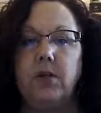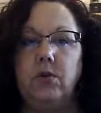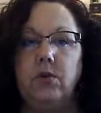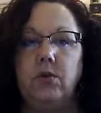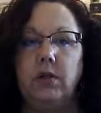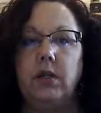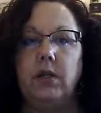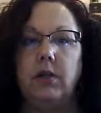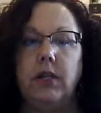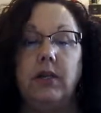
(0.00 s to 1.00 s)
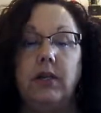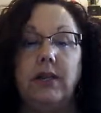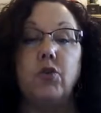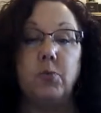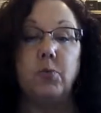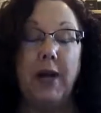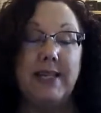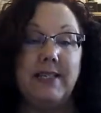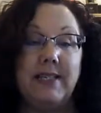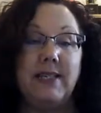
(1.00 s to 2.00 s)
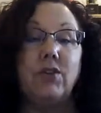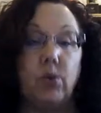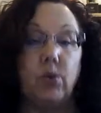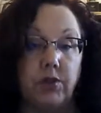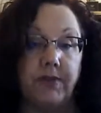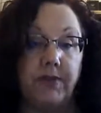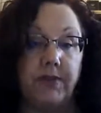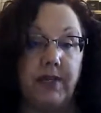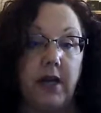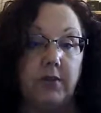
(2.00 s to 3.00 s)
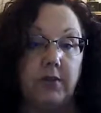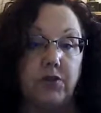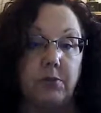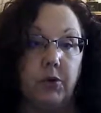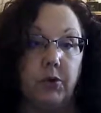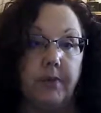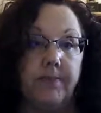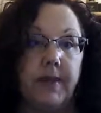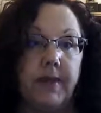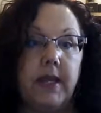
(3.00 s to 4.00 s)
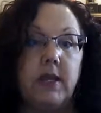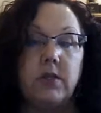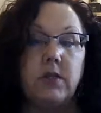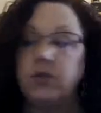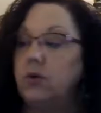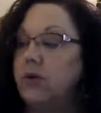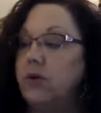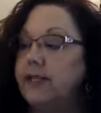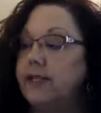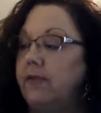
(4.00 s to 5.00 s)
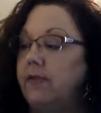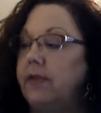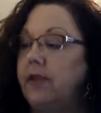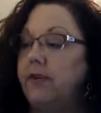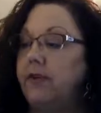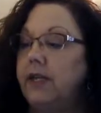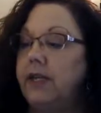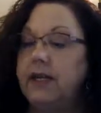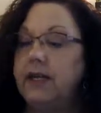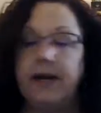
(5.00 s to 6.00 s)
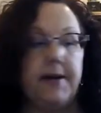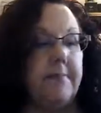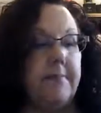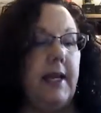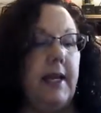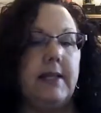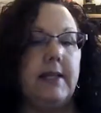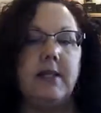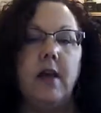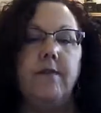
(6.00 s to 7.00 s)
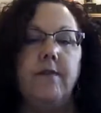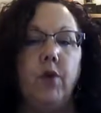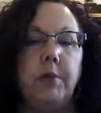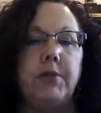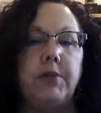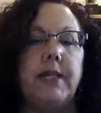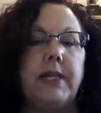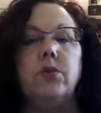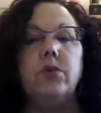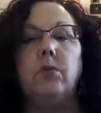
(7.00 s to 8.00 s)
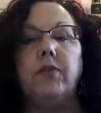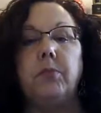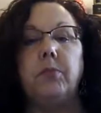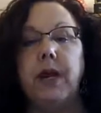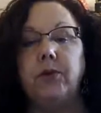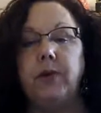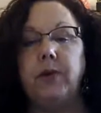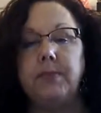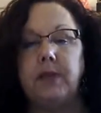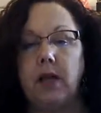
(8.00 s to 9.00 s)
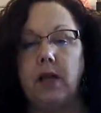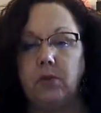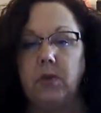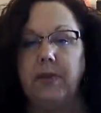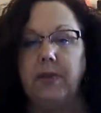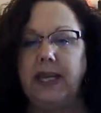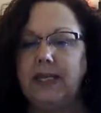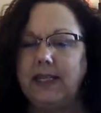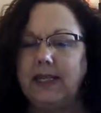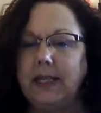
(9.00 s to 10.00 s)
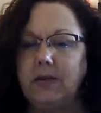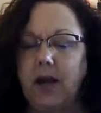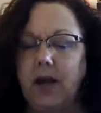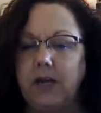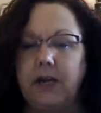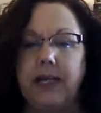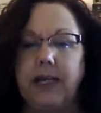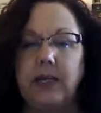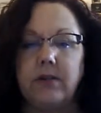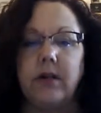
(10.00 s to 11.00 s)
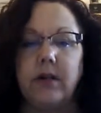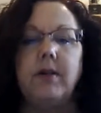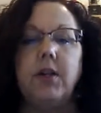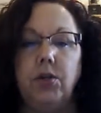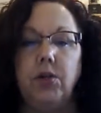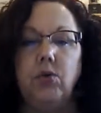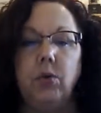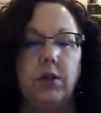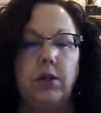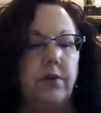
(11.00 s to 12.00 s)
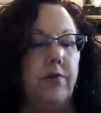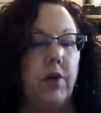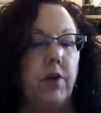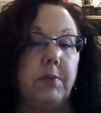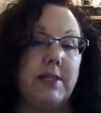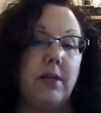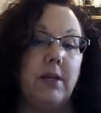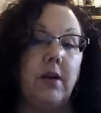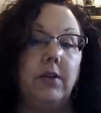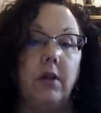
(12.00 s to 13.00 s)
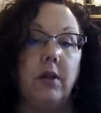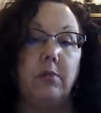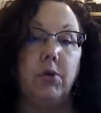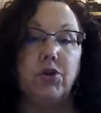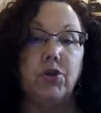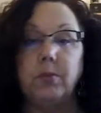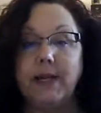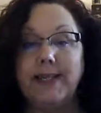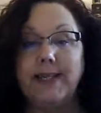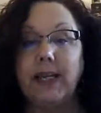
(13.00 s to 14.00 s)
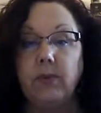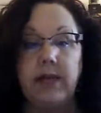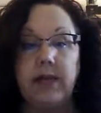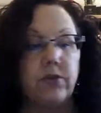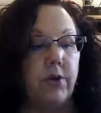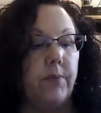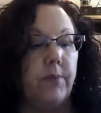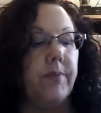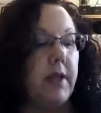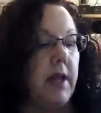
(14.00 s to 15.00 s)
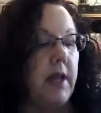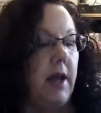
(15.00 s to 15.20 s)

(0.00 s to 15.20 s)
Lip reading: you can get those prices if your order is $50 or more. So that's kind of another thing. And it's 40%. So for brand new reps, we'll be getting into talking about Kickstart. You will earn 40% on the brochure price anyway. So